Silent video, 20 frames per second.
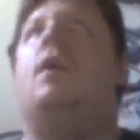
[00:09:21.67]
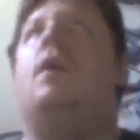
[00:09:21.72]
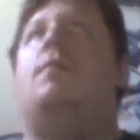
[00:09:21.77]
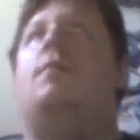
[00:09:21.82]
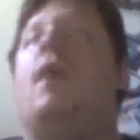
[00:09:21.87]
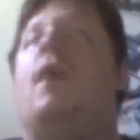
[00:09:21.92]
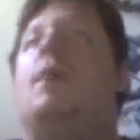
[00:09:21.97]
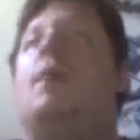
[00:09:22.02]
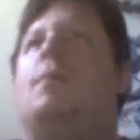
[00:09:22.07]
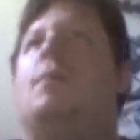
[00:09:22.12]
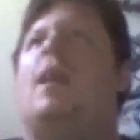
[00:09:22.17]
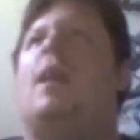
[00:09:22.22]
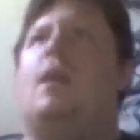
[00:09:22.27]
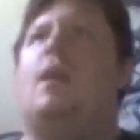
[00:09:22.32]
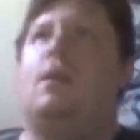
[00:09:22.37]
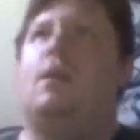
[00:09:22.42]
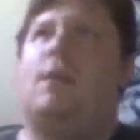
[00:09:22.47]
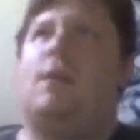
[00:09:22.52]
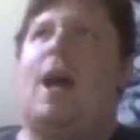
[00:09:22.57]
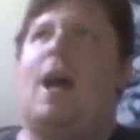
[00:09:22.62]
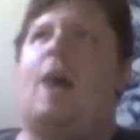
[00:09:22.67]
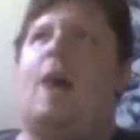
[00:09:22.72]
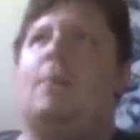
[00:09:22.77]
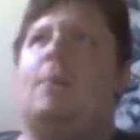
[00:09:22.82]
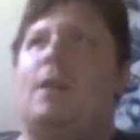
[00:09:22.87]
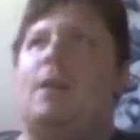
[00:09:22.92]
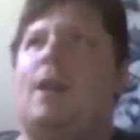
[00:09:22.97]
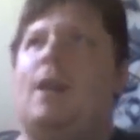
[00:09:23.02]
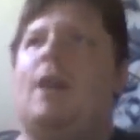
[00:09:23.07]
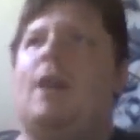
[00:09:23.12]
find Blake stabbed,
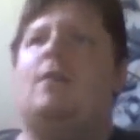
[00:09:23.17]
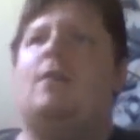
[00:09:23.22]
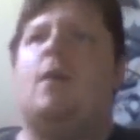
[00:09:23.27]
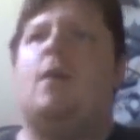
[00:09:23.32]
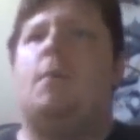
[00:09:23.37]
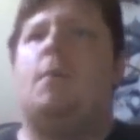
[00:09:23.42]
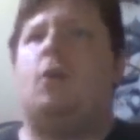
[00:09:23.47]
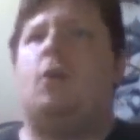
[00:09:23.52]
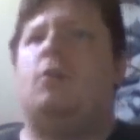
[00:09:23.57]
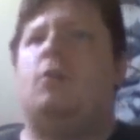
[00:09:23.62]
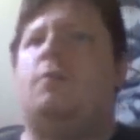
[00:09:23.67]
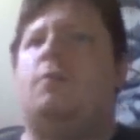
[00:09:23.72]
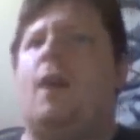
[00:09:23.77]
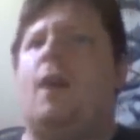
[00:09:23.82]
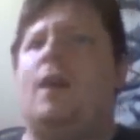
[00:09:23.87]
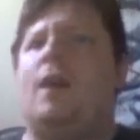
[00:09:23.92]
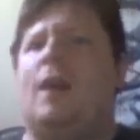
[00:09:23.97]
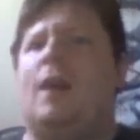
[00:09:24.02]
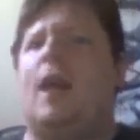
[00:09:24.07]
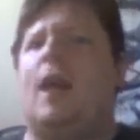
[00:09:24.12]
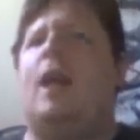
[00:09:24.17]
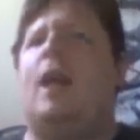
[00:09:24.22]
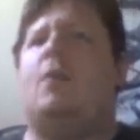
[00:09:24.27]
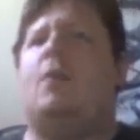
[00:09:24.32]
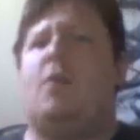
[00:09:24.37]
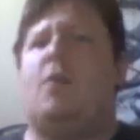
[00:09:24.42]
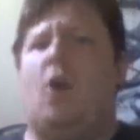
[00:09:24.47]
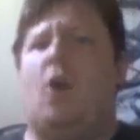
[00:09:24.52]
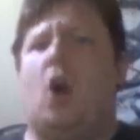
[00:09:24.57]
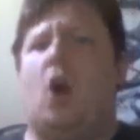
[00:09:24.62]
yes, but also find Yang
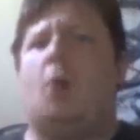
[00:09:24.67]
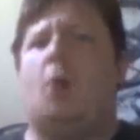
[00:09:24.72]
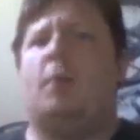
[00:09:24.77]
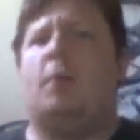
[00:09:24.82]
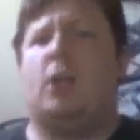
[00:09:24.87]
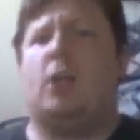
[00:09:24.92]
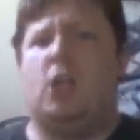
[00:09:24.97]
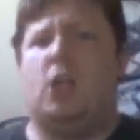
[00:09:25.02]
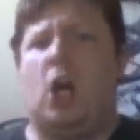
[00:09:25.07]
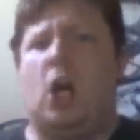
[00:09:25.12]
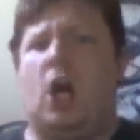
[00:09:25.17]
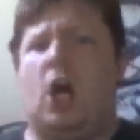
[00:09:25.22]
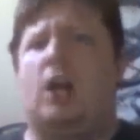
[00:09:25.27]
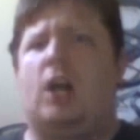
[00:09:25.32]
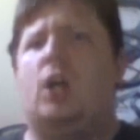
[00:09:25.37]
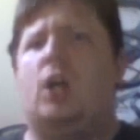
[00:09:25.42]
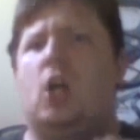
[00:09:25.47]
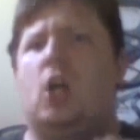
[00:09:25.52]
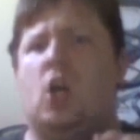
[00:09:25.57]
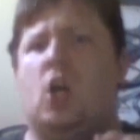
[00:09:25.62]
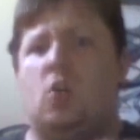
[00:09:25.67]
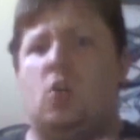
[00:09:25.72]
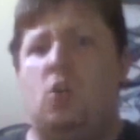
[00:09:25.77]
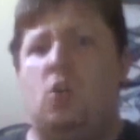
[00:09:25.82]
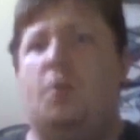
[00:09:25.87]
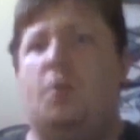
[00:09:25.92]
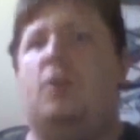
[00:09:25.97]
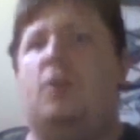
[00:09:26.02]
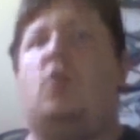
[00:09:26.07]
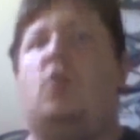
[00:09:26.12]
with her arm gone.
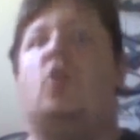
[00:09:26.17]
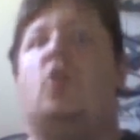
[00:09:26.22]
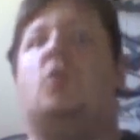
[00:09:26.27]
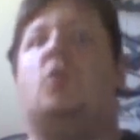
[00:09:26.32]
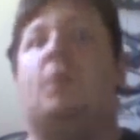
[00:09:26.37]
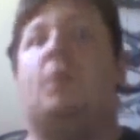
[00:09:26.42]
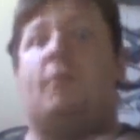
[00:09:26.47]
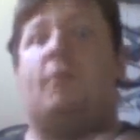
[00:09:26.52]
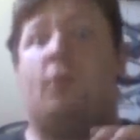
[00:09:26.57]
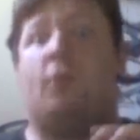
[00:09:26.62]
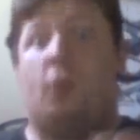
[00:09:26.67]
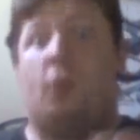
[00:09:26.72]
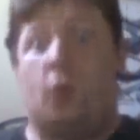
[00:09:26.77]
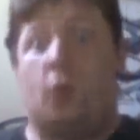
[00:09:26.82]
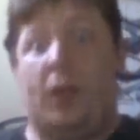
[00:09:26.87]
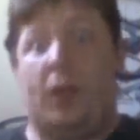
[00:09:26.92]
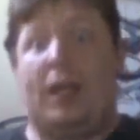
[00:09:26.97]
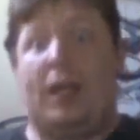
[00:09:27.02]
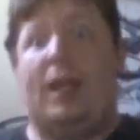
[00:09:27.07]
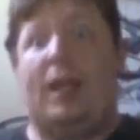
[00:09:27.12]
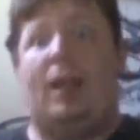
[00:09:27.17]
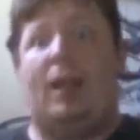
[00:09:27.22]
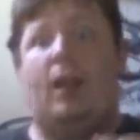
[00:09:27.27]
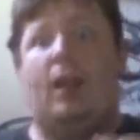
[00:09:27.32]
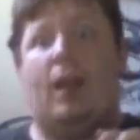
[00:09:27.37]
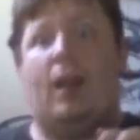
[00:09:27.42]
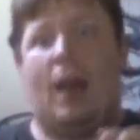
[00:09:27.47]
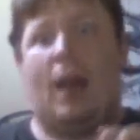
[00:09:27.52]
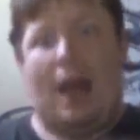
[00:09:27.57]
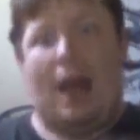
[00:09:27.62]
Ruby's going to be
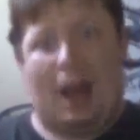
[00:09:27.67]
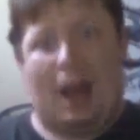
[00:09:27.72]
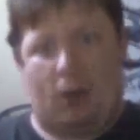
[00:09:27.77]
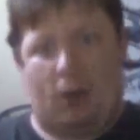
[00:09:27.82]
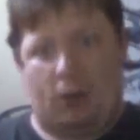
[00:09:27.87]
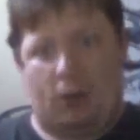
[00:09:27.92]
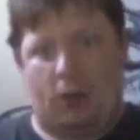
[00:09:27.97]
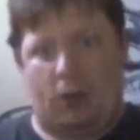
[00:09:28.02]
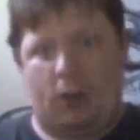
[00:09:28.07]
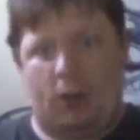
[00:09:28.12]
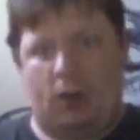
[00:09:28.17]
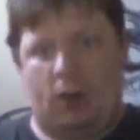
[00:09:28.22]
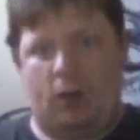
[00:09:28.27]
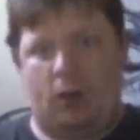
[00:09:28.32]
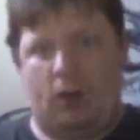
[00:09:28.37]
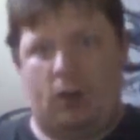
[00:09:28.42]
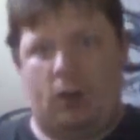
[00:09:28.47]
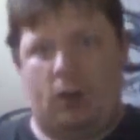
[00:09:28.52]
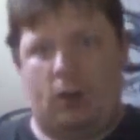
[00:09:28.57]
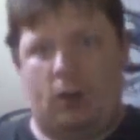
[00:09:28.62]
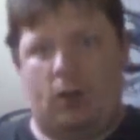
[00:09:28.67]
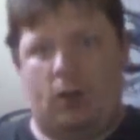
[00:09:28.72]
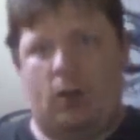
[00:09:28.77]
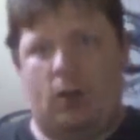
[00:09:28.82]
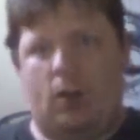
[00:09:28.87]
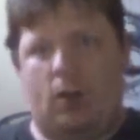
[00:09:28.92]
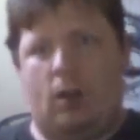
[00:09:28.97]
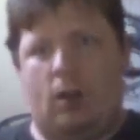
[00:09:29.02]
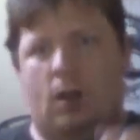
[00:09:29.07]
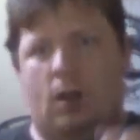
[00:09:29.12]
freaking out.
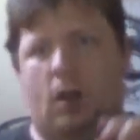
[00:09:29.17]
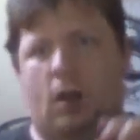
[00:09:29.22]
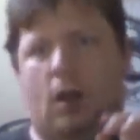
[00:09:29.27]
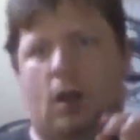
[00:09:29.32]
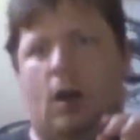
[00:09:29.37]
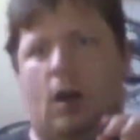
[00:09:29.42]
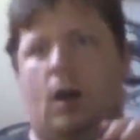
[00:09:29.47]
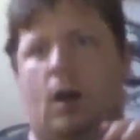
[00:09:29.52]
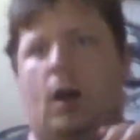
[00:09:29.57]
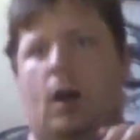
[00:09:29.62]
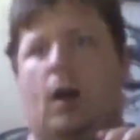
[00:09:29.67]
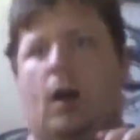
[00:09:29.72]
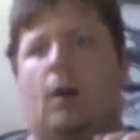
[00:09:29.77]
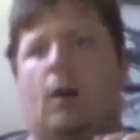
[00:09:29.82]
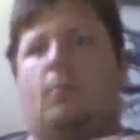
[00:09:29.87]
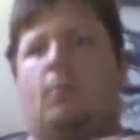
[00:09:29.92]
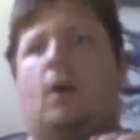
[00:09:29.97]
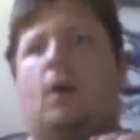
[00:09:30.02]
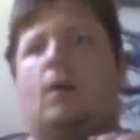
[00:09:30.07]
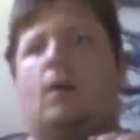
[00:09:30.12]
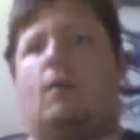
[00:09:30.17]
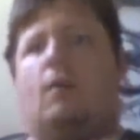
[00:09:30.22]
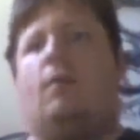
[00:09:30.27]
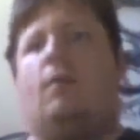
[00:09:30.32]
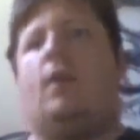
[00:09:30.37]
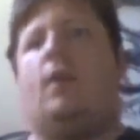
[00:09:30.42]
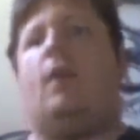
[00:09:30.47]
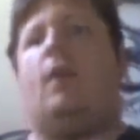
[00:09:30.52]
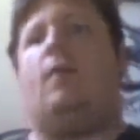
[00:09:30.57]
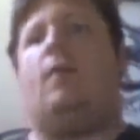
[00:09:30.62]
Another
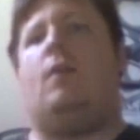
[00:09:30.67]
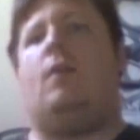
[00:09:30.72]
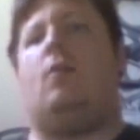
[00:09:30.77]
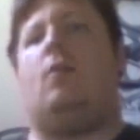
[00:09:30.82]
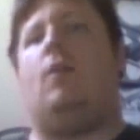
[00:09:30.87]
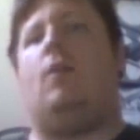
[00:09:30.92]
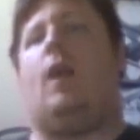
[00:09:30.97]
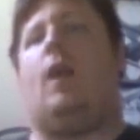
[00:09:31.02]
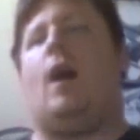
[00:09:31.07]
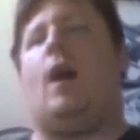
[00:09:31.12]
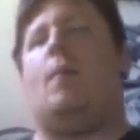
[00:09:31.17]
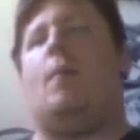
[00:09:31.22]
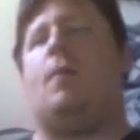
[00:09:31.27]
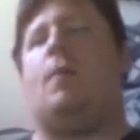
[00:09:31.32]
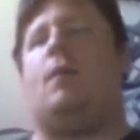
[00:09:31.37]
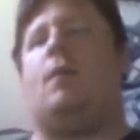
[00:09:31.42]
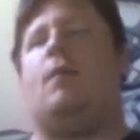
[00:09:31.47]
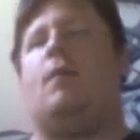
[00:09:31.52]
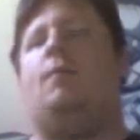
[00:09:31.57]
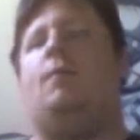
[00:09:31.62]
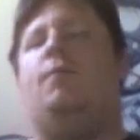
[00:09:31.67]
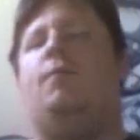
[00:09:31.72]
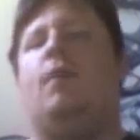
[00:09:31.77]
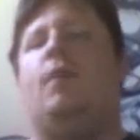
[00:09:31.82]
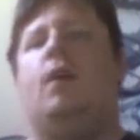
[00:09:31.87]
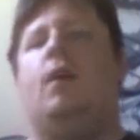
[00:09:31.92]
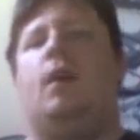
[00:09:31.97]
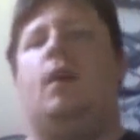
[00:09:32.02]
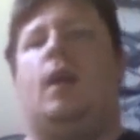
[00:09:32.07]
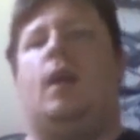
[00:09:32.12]
thing I think is going to happen
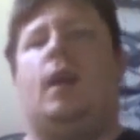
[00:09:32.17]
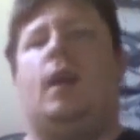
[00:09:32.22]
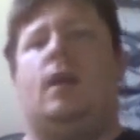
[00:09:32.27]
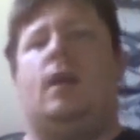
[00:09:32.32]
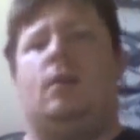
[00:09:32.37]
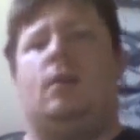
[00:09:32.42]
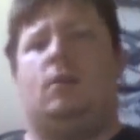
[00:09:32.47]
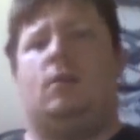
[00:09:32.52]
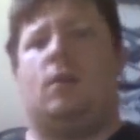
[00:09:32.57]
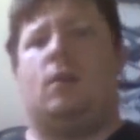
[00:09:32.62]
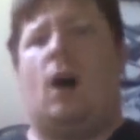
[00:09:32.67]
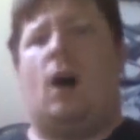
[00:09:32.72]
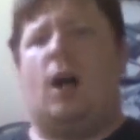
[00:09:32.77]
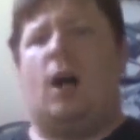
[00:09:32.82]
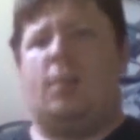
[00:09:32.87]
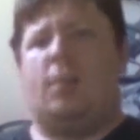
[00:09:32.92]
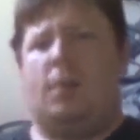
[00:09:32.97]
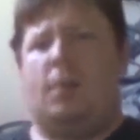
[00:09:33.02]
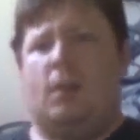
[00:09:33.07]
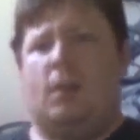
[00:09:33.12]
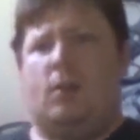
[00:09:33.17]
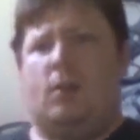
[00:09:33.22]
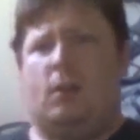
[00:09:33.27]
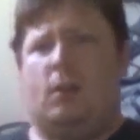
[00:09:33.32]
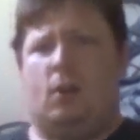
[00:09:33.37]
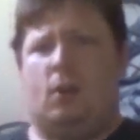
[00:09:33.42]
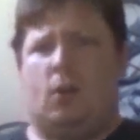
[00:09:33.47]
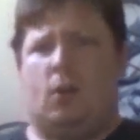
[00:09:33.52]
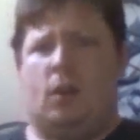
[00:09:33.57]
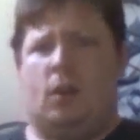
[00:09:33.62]
is Ozpin and
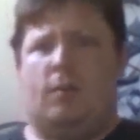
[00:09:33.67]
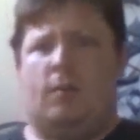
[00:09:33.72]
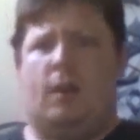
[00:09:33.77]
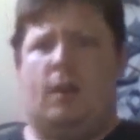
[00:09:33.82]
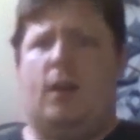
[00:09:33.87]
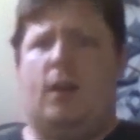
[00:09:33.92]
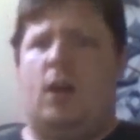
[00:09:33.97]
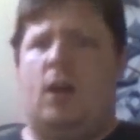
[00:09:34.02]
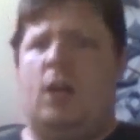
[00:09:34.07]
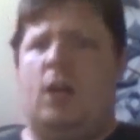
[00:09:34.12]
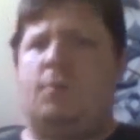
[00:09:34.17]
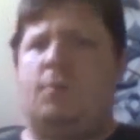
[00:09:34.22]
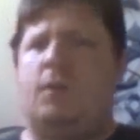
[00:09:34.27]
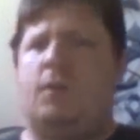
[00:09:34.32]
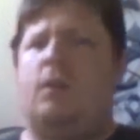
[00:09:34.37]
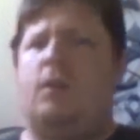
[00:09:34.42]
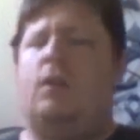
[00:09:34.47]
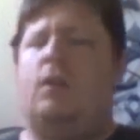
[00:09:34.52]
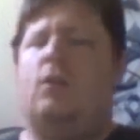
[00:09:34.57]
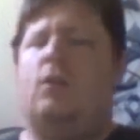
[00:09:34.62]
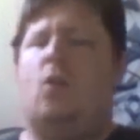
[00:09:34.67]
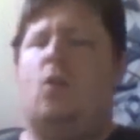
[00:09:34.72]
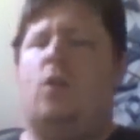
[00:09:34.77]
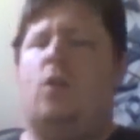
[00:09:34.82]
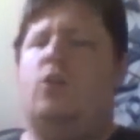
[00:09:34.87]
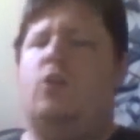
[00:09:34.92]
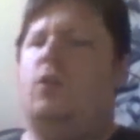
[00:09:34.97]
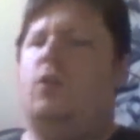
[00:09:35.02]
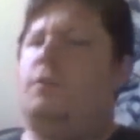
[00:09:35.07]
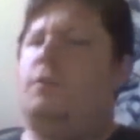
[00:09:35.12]
Cinder are going to fight, and Ozpin is
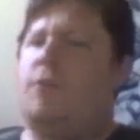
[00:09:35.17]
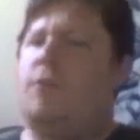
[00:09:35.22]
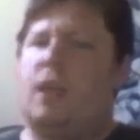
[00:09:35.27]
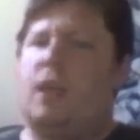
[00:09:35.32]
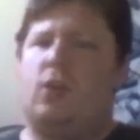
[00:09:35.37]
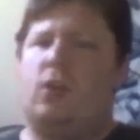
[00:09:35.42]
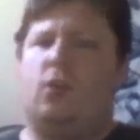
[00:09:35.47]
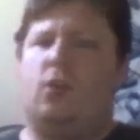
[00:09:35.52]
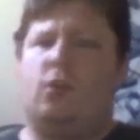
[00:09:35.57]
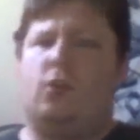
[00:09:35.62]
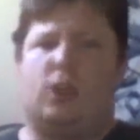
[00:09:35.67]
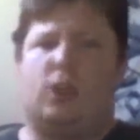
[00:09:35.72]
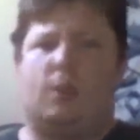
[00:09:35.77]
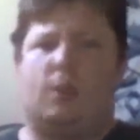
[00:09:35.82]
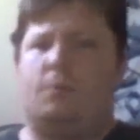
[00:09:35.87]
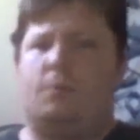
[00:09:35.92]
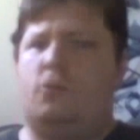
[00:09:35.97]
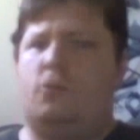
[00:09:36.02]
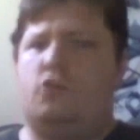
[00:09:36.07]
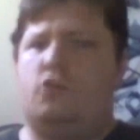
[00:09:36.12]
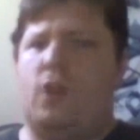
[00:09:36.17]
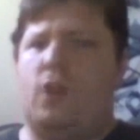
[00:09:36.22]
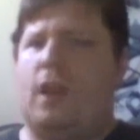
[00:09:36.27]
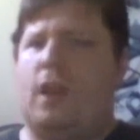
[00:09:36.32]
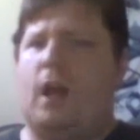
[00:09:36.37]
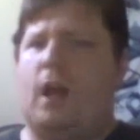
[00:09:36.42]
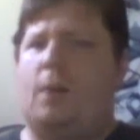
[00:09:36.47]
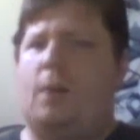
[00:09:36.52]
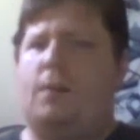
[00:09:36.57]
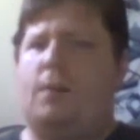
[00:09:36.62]
going to reveal some trick
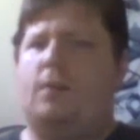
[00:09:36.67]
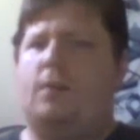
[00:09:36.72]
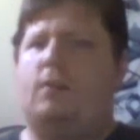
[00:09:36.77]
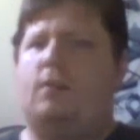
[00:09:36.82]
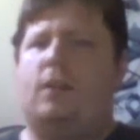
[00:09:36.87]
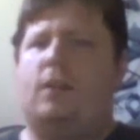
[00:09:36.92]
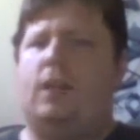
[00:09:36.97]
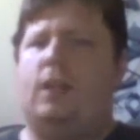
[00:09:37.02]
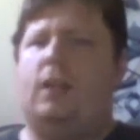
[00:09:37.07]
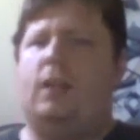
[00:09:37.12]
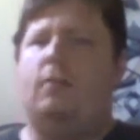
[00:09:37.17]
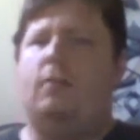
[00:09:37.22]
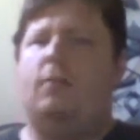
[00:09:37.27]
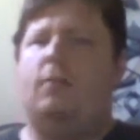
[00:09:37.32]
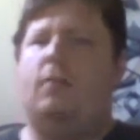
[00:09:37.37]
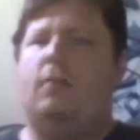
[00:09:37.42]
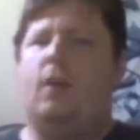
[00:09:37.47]
up his sleeve.